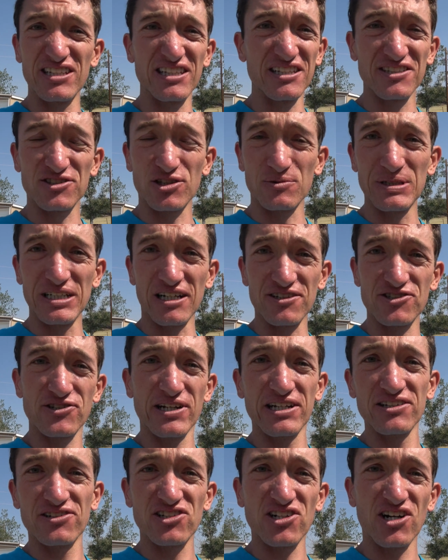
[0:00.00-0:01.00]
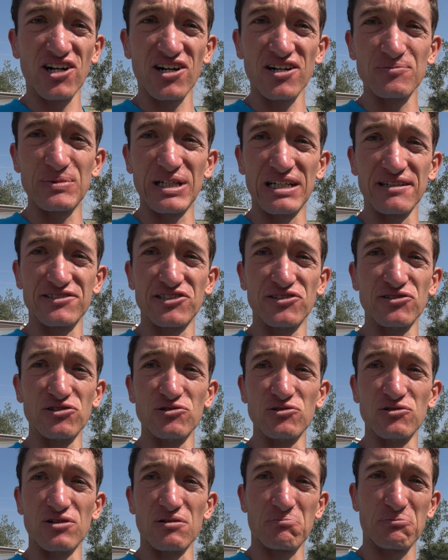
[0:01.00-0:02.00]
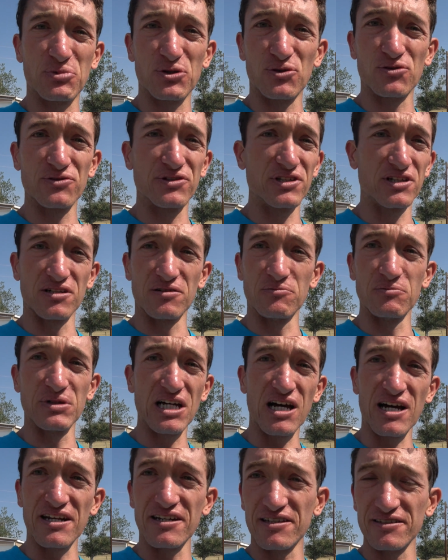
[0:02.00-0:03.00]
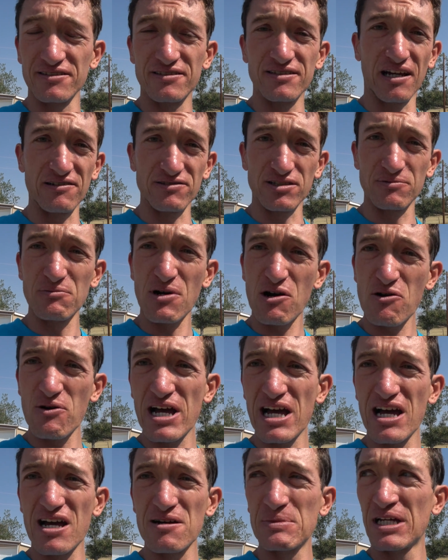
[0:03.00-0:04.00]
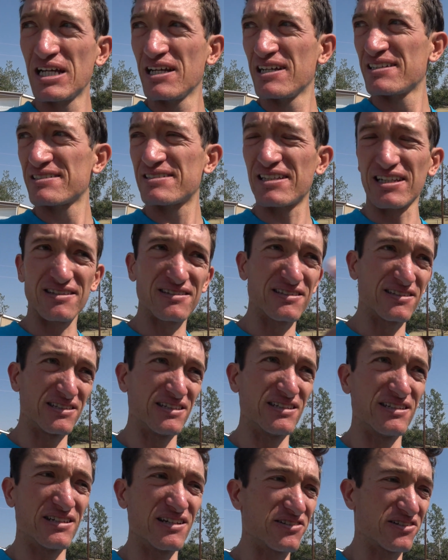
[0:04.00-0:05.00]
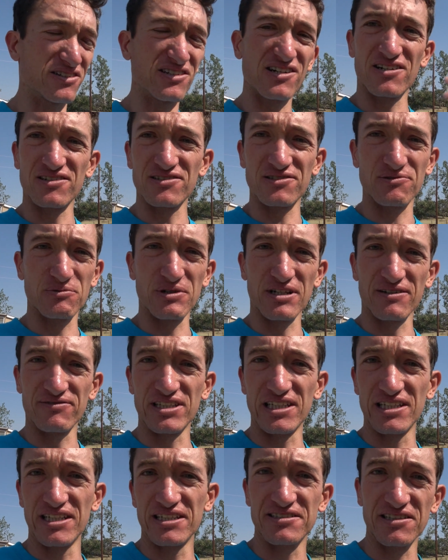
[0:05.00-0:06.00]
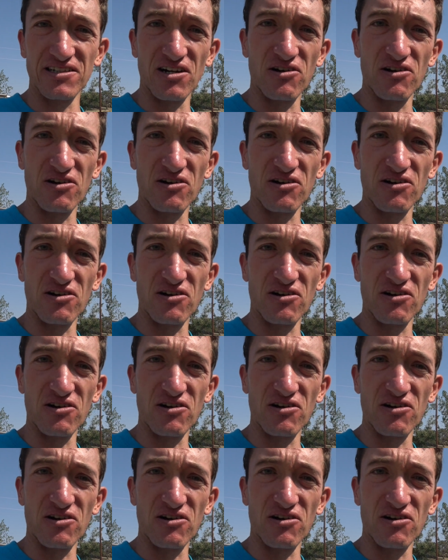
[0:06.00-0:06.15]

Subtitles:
and then this will be our trailer car. I'll be able to pull the Miata down to Moab, take the other cars wherever they need to